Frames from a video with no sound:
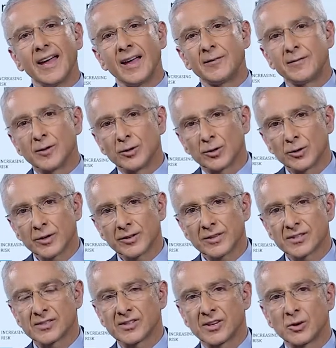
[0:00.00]
If you look at the
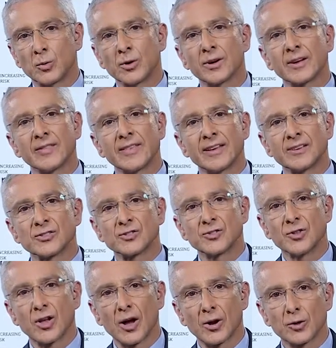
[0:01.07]
steelwork and there's
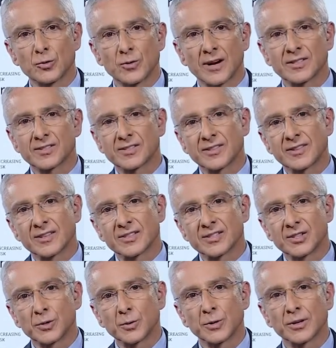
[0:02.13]
no rust in the
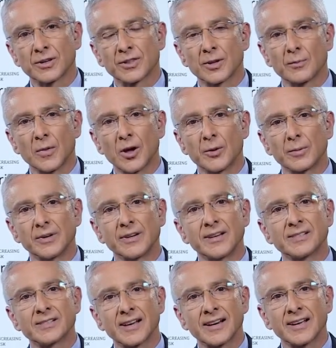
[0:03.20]
steelwork at the moment,
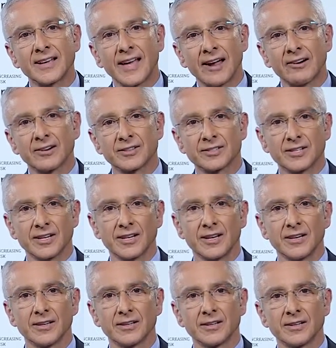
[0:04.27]
is that a
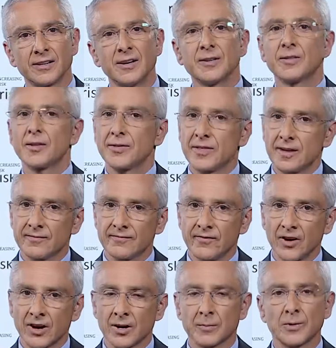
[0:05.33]
guarantee that the
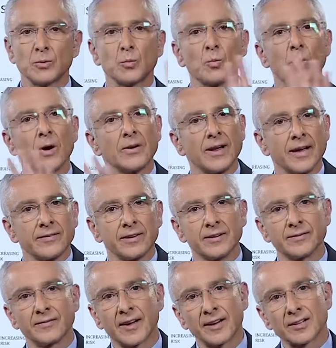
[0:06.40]
environment won't have an
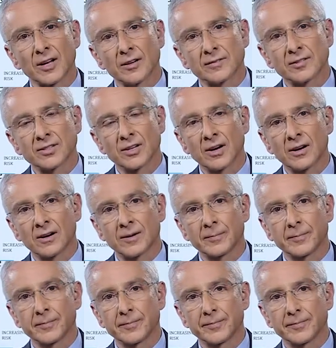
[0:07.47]
effect over time?